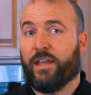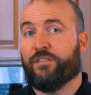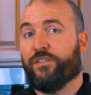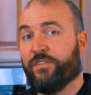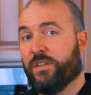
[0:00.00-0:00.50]
and
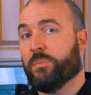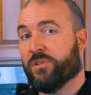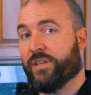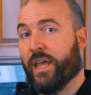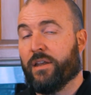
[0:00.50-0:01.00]

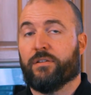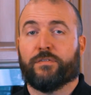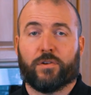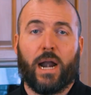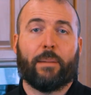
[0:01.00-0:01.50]
50%
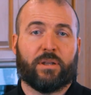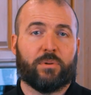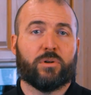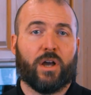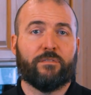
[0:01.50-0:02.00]
for
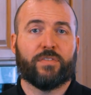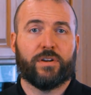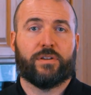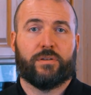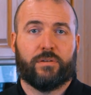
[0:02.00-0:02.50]
optimal comfort.